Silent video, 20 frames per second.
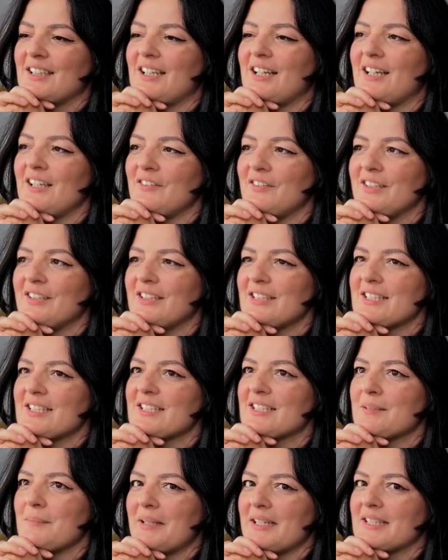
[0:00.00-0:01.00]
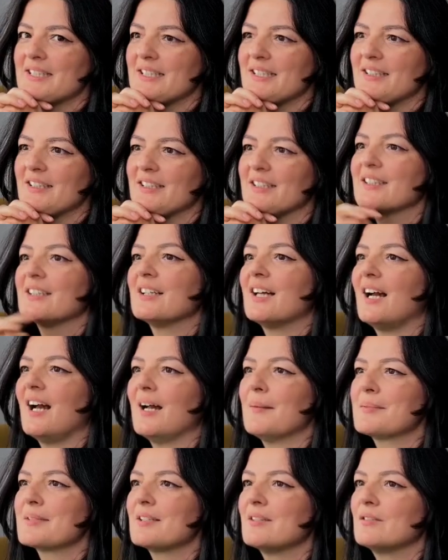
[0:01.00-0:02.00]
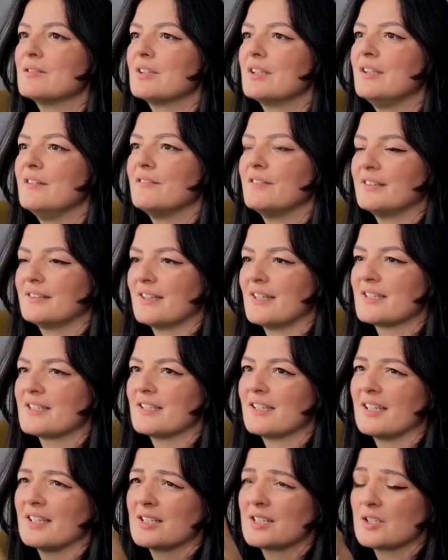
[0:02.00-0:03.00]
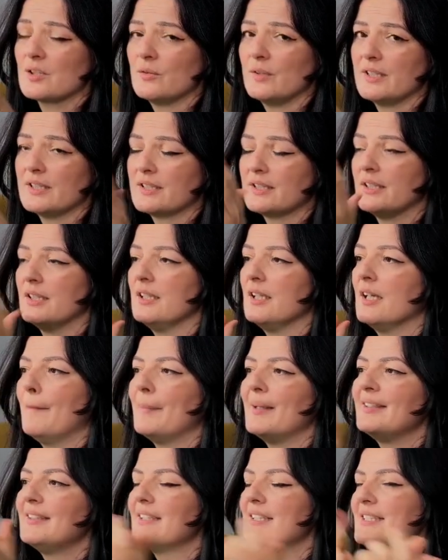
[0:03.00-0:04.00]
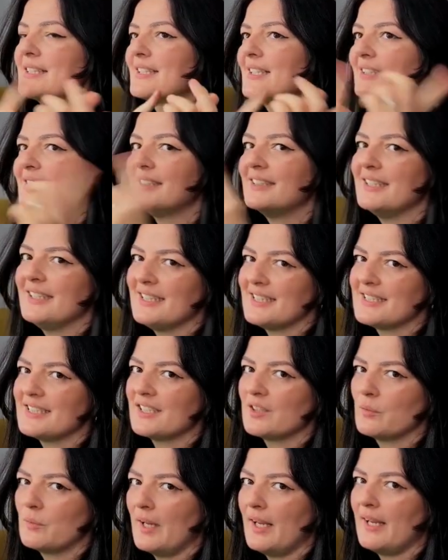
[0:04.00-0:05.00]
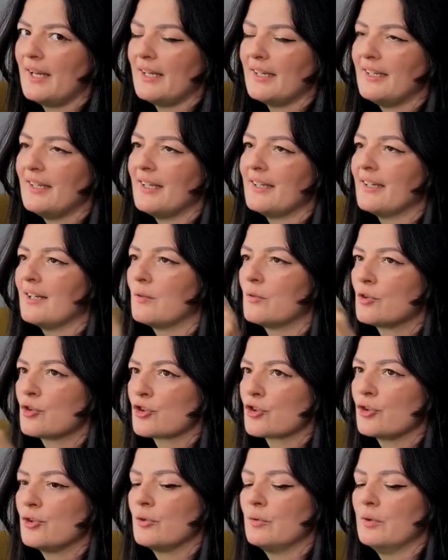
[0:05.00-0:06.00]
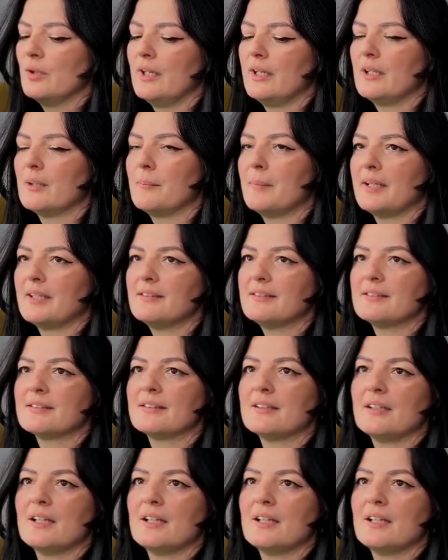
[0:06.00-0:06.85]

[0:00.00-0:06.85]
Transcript: I think this is amazing. Absolutely fantastic. It's so easy. But there's another easier way, and I will show you in a bit.